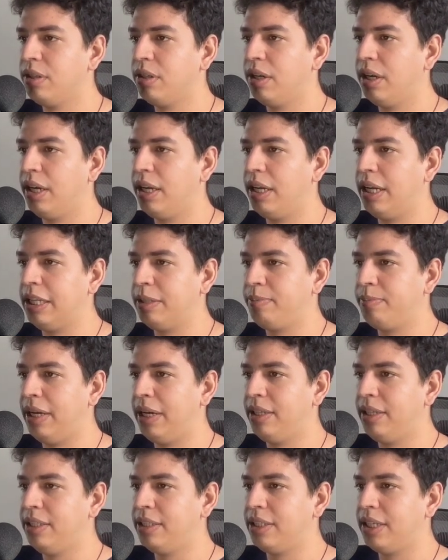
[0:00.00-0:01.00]
and let me
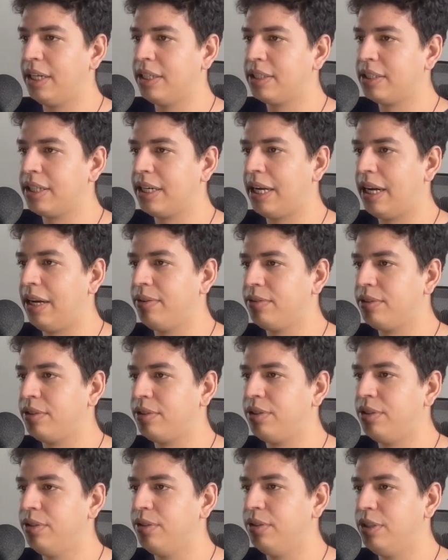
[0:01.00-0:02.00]
add the text count
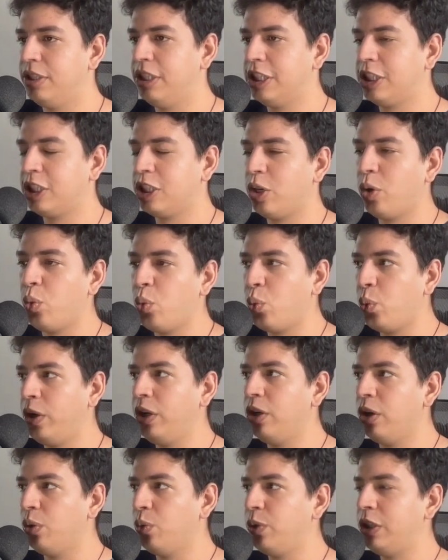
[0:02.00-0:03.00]
2, just so we
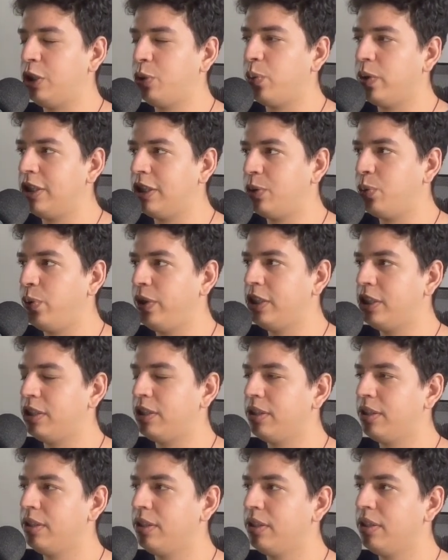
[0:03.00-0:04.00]
know which one is which.
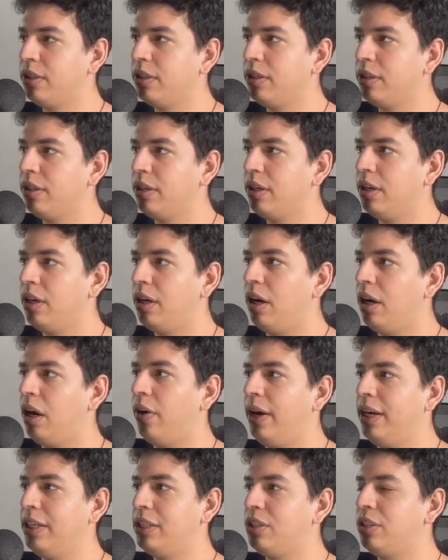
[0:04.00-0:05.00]
All
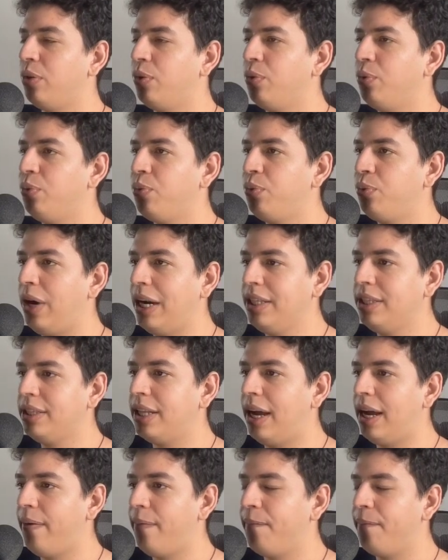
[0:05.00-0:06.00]
right, so right
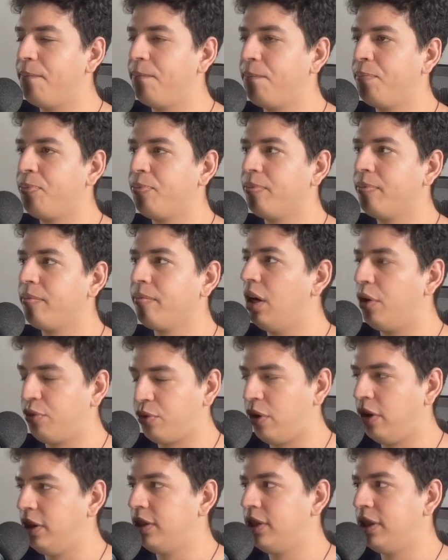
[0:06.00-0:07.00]
now, of
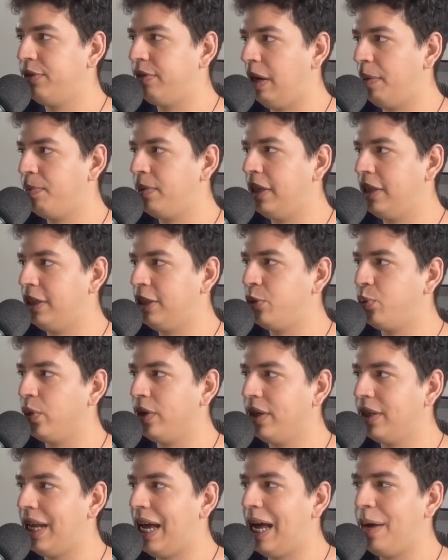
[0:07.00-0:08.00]
course, if I update this
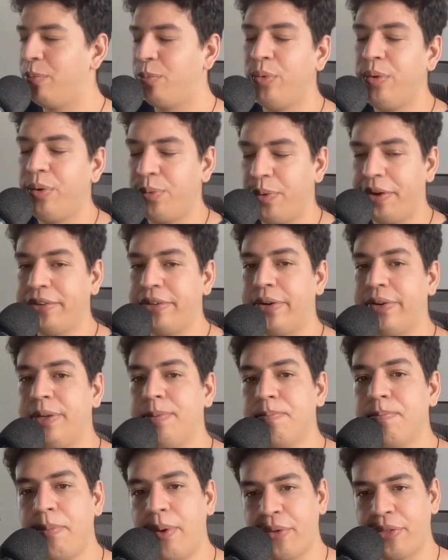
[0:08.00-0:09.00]
one, I'm re-rendering
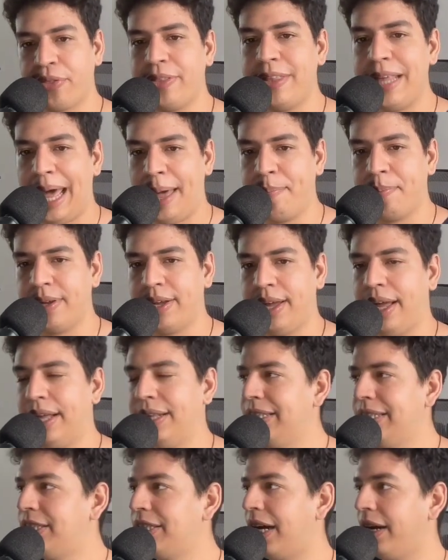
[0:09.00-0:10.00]
both the app
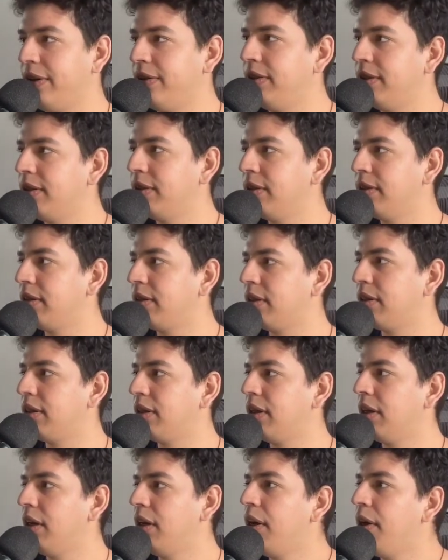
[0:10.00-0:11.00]
and the child.
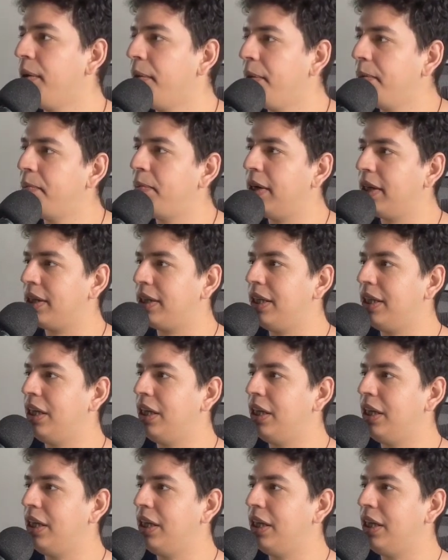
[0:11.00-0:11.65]
But